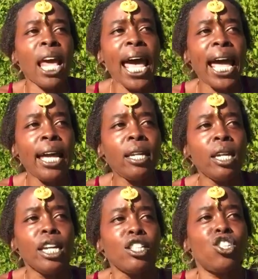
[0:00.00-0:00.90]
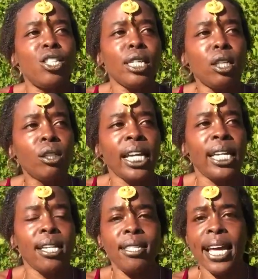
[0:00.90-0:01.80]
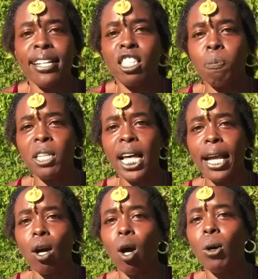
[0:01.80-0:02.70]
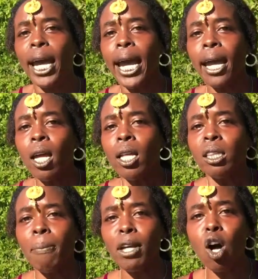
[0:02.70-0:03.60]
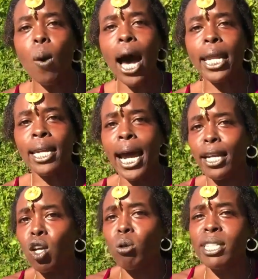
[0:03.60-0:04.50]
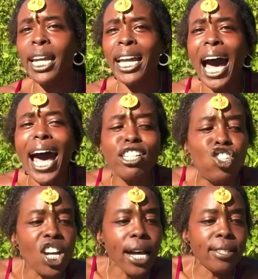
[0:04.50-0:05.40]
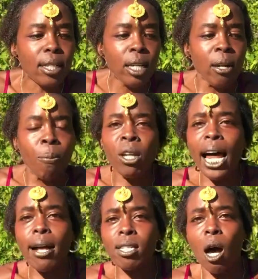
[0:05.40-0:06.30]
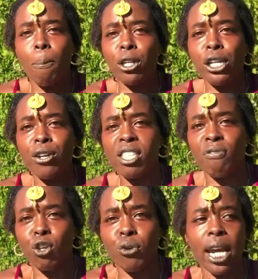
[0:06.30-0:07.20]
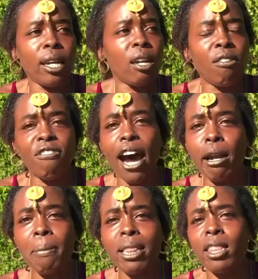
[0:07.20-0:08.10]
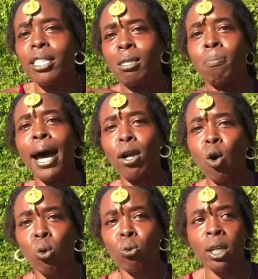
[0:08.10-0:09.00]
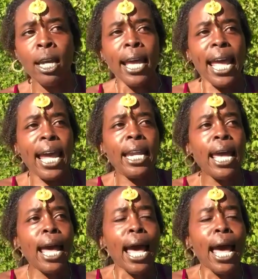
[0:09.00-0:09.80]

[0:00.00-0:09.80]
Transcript: and still in a sense be like, okay, let me go out at night and go dating. I just, the last couple years, have created an environment that's my own. And